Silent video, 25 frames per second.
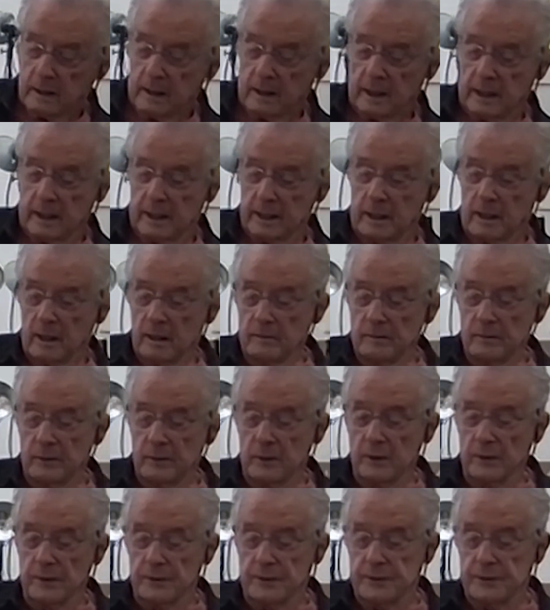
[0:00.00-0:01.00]
at
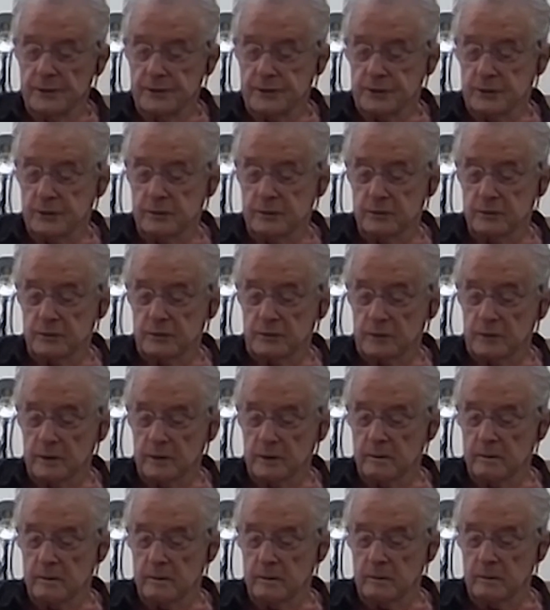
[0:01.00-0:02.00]
Humboldt, the students
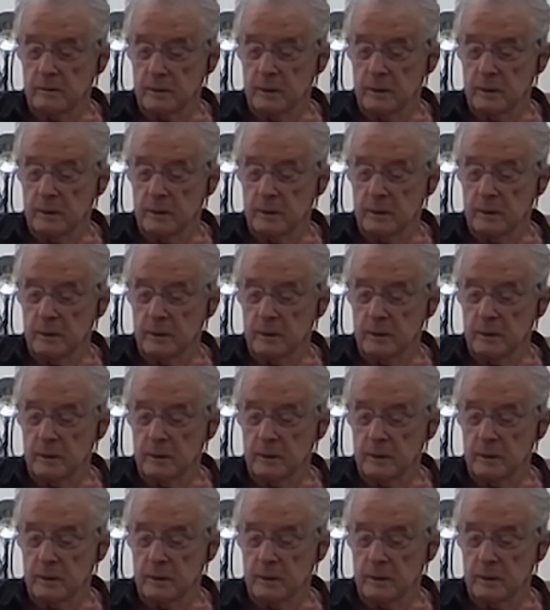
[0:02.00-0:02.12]
were